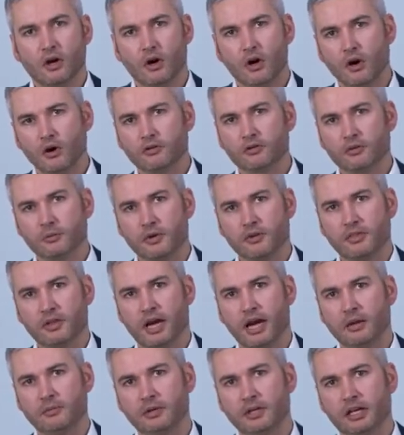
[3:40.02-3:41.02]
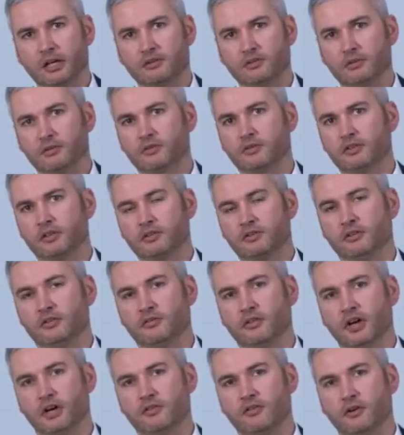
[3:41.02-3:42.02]
Also with the IP-DECT Server
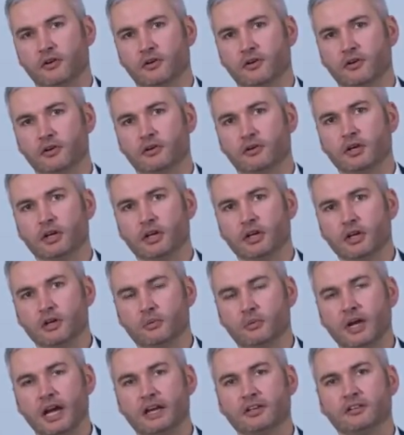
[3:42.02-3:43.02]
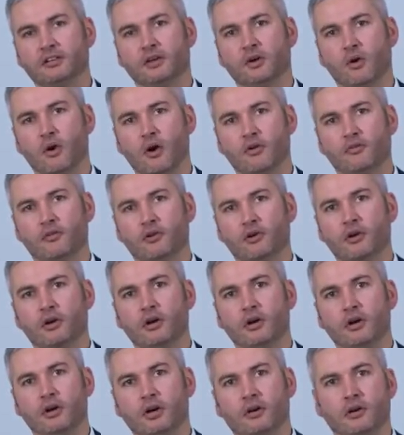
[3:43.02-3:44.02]
6500, we actually offer
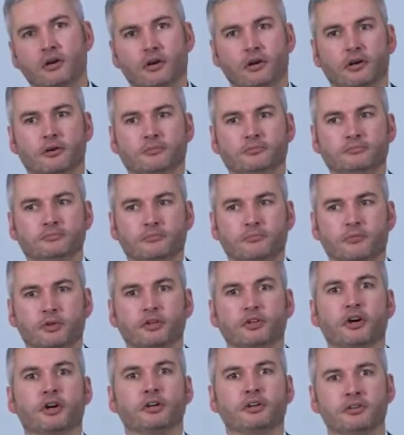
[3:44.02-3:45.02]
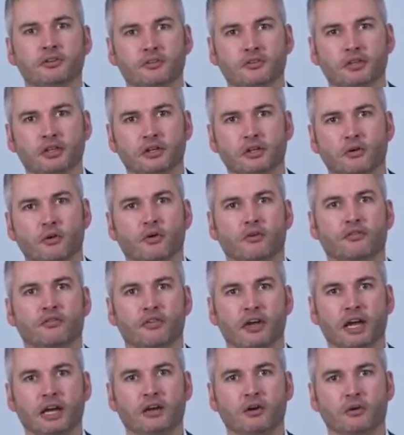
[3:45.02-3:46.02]
redundancy or
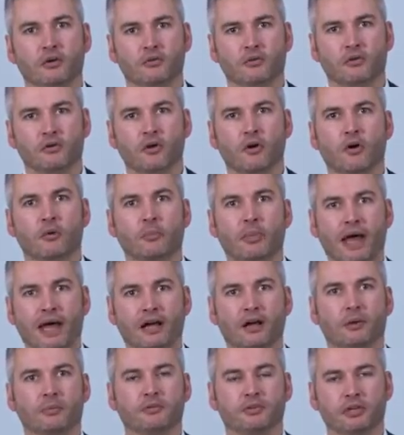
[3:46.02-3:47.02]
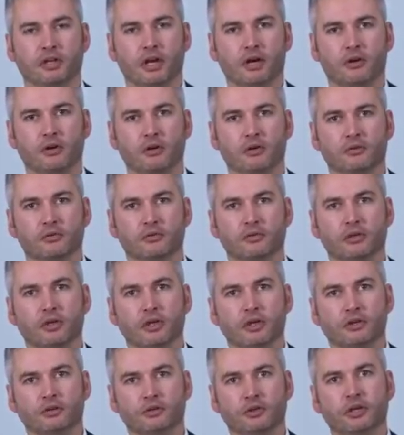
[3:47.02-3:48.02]
failover or backup scenarios.
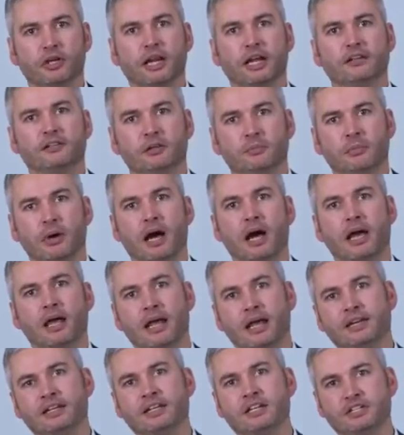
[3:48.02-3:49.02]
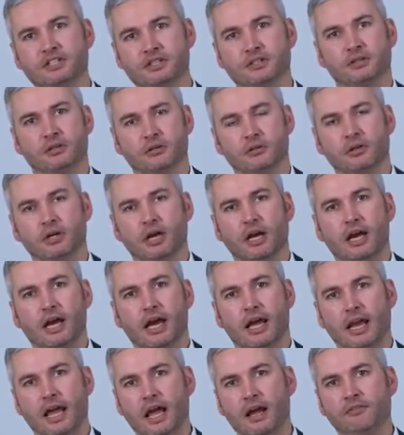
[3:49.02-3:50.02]
So you can actually buy an additional
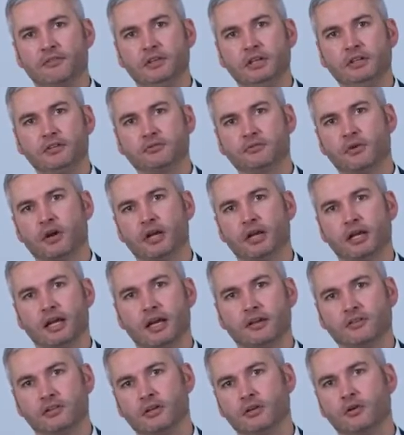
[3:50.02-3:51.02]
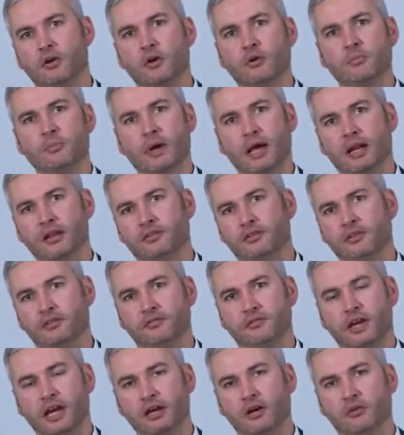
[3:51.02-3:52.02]
and have these running as a load balancing
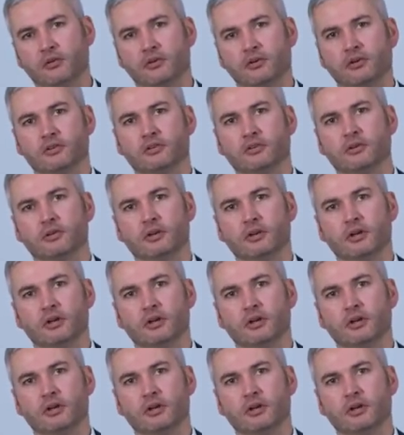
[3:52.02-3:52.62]
failover